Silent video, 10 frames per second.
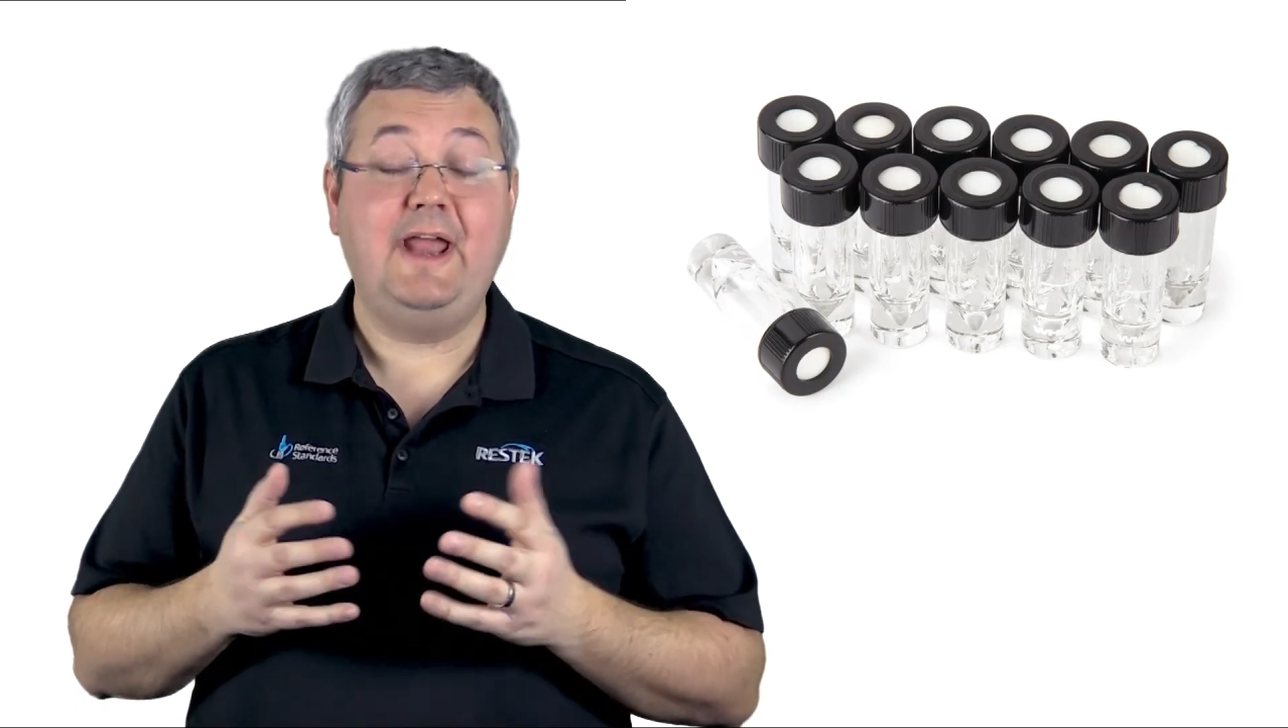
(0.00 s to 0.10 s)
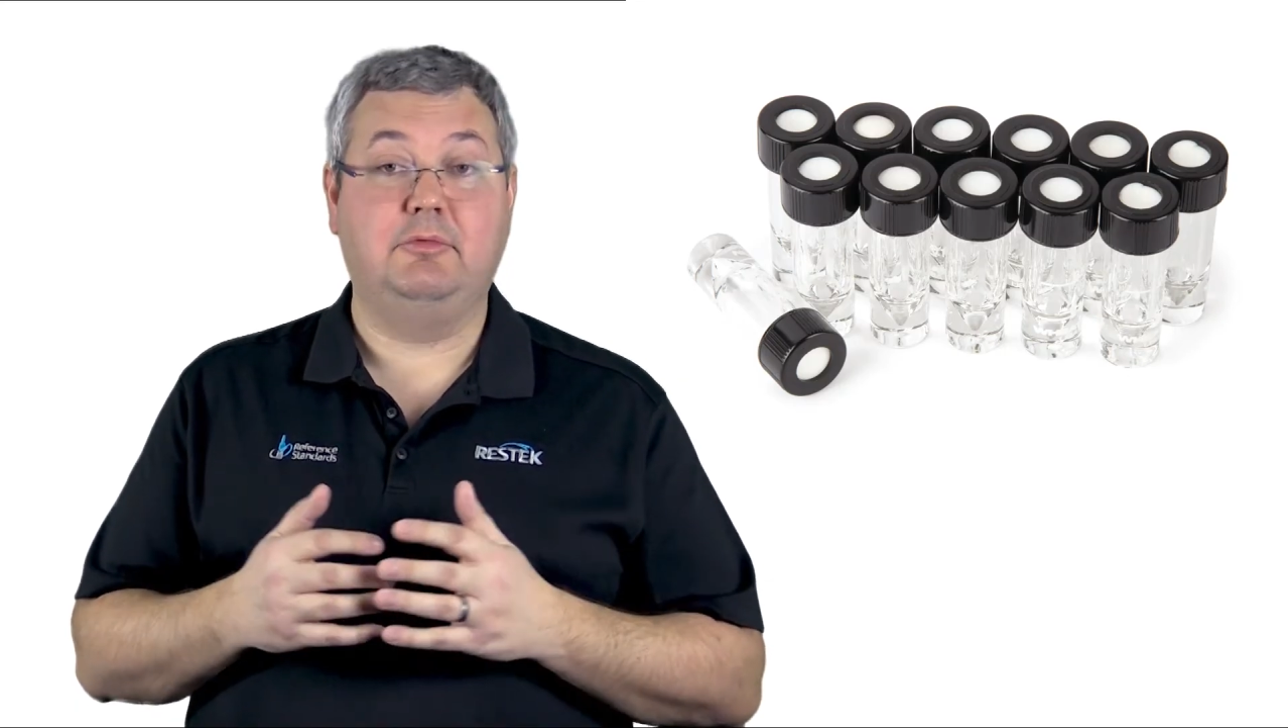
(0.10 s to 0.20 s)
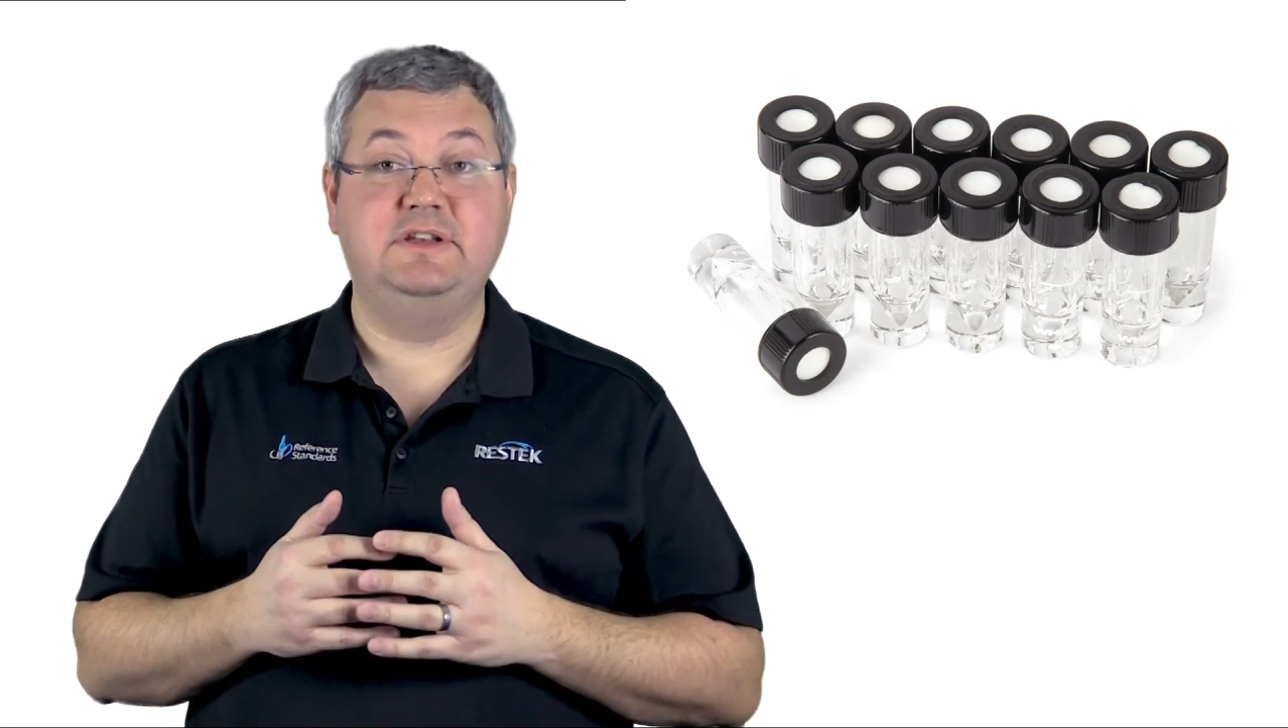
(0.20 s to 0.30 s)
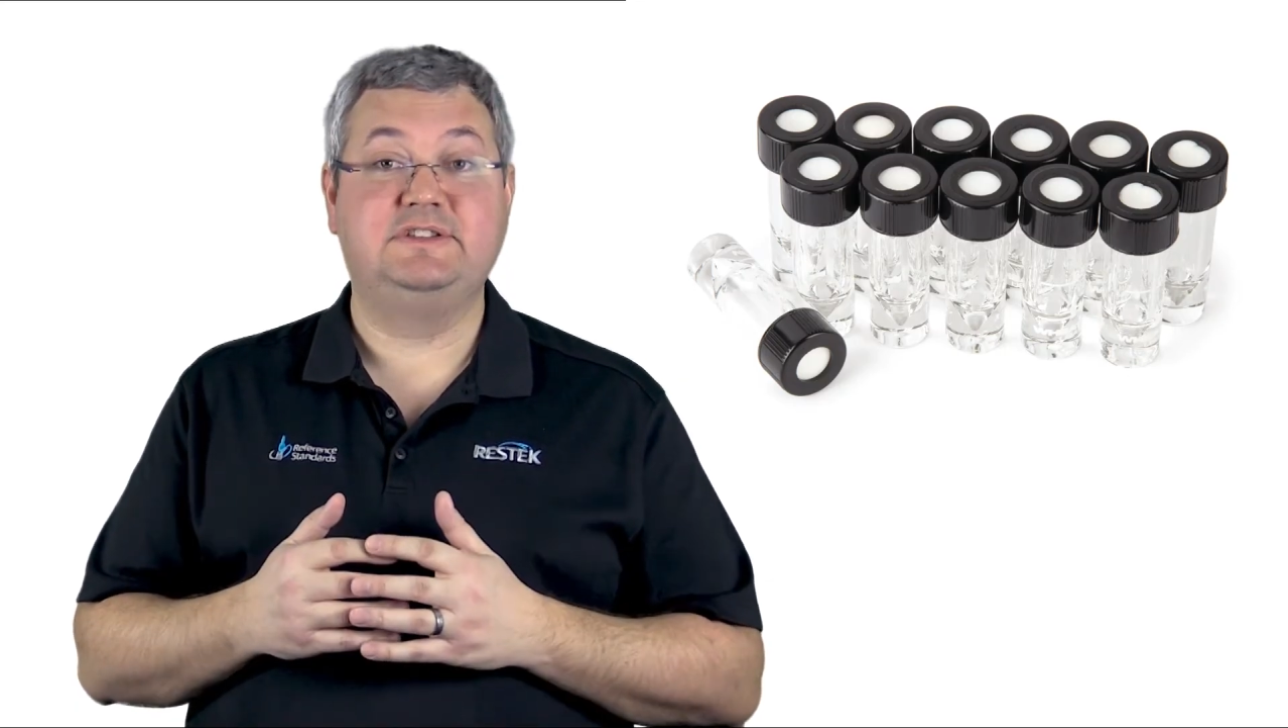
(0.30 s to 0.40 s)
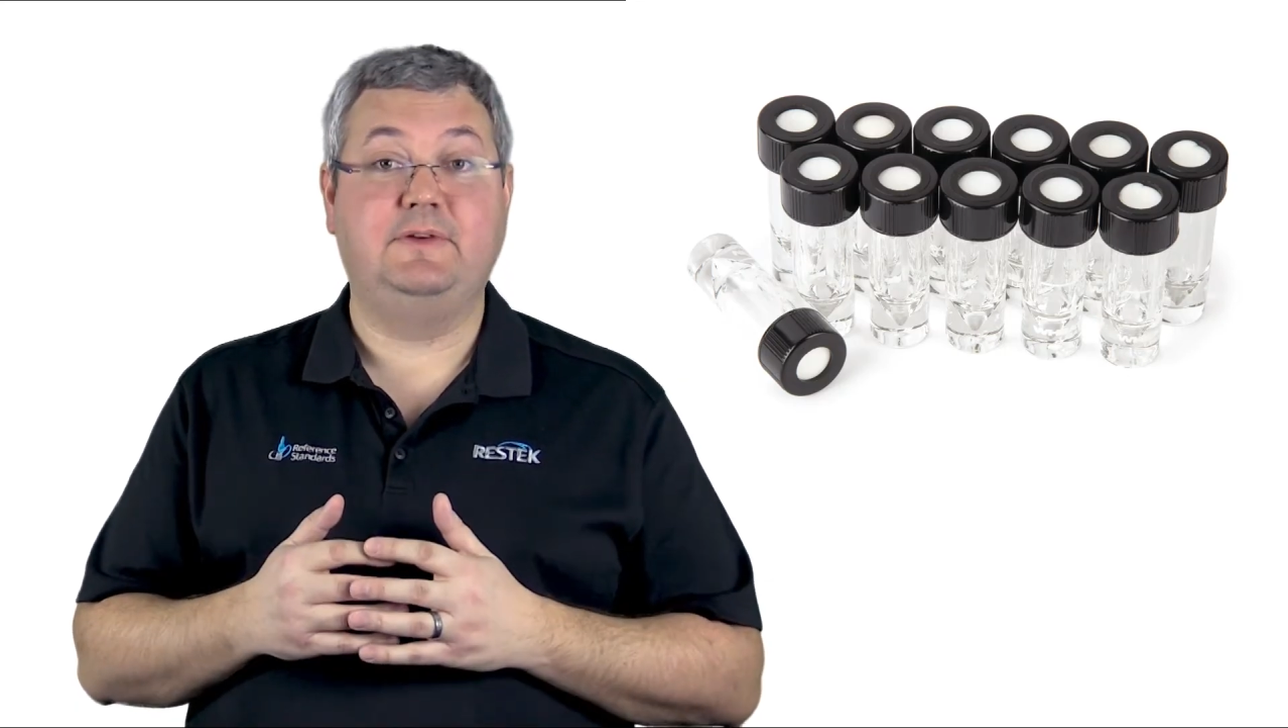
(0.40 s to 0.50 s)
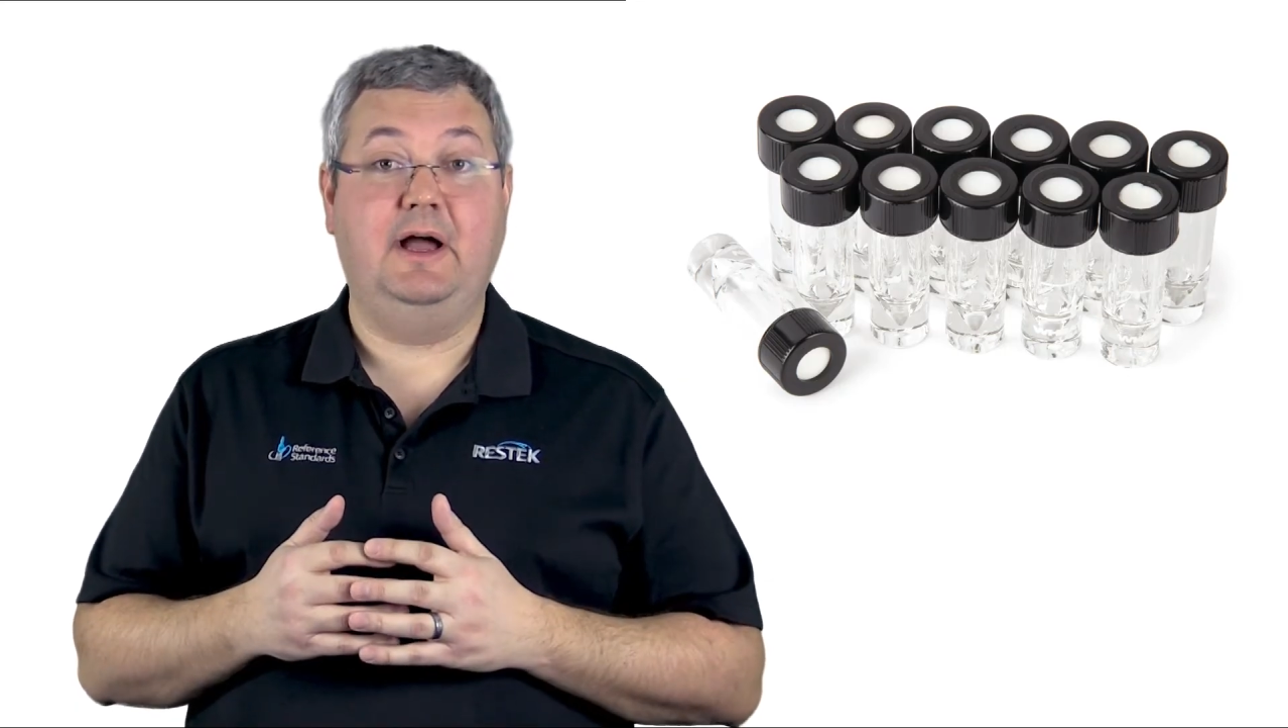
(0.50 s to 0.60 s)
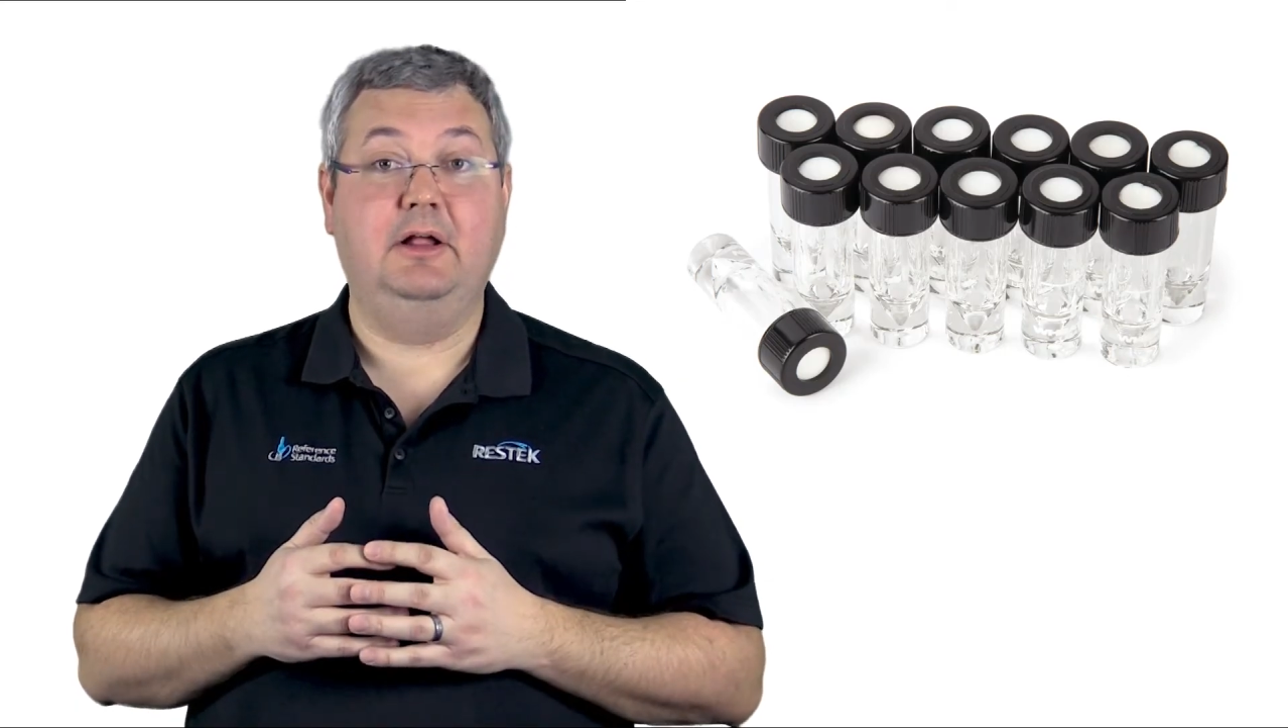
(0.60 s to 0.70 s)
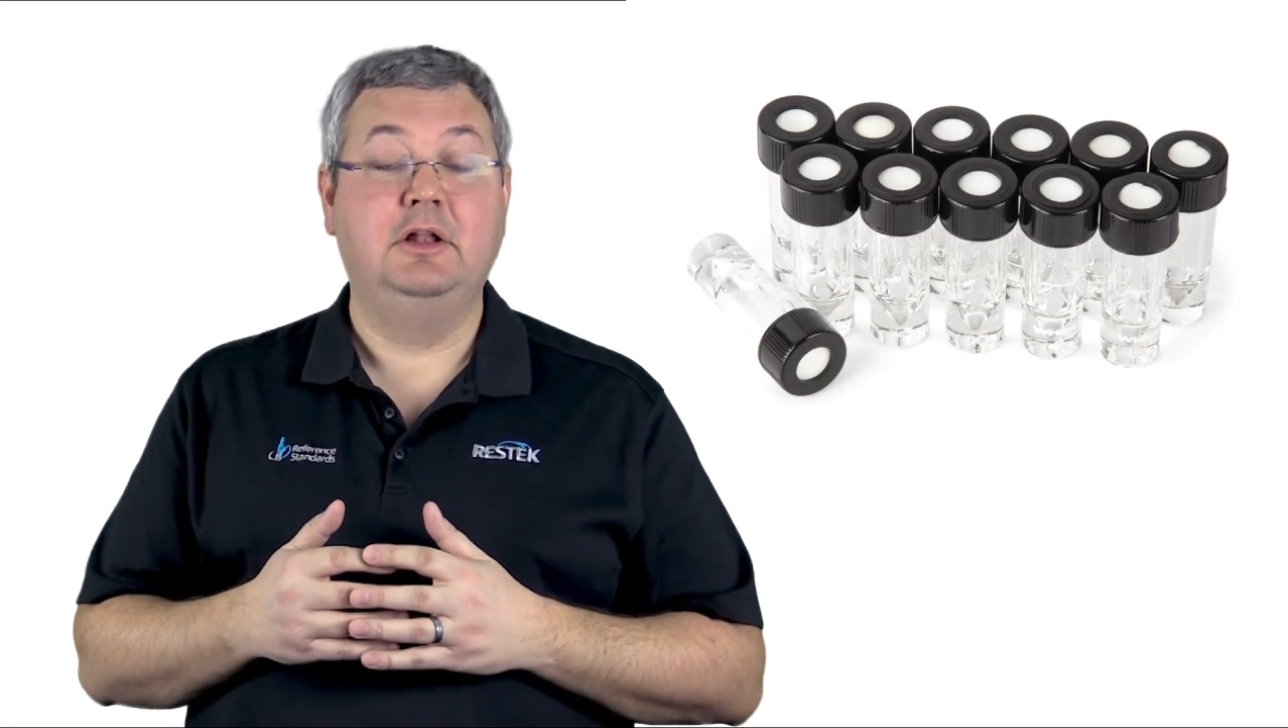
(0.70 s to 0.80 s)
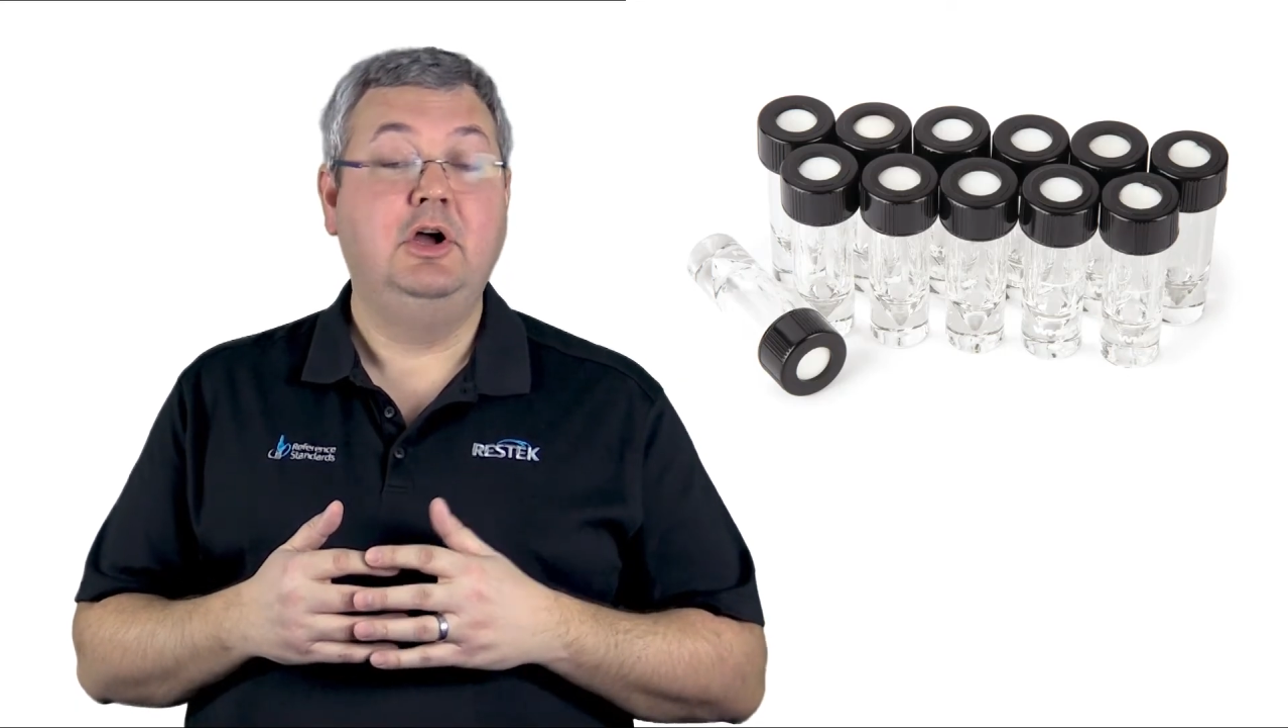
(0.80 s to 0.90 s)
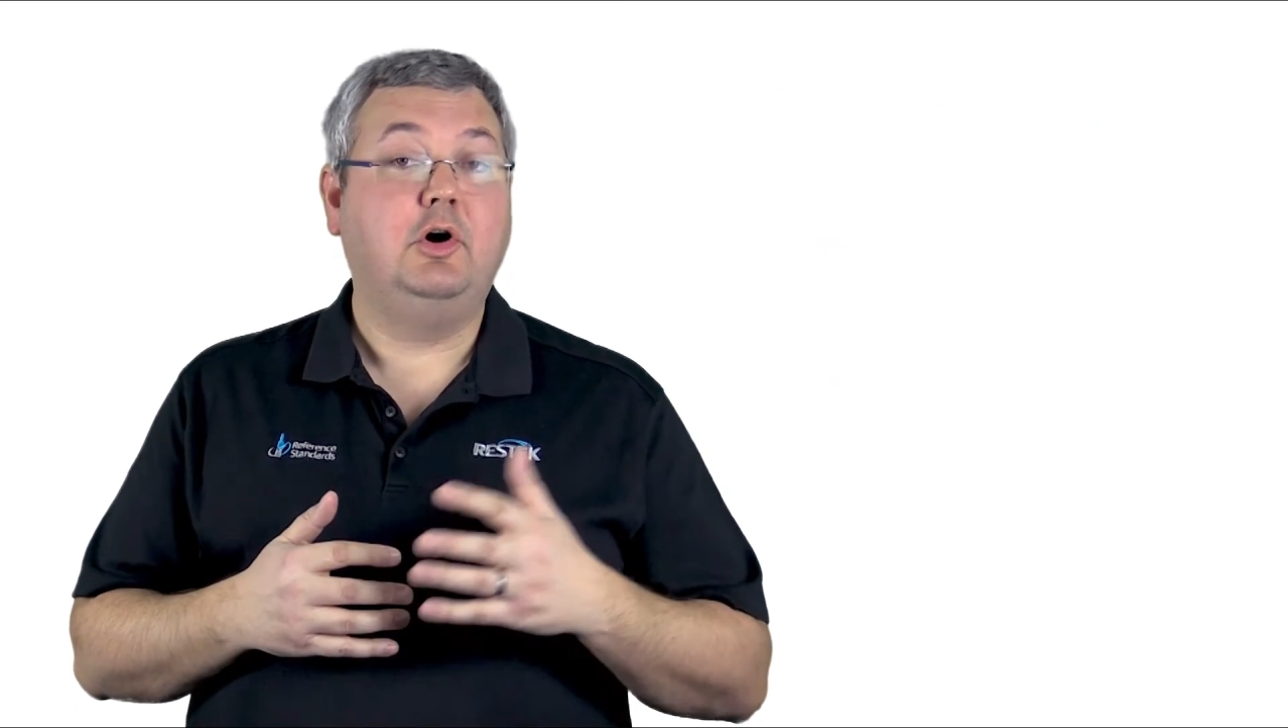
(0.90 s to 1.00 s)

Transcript: rinse vial,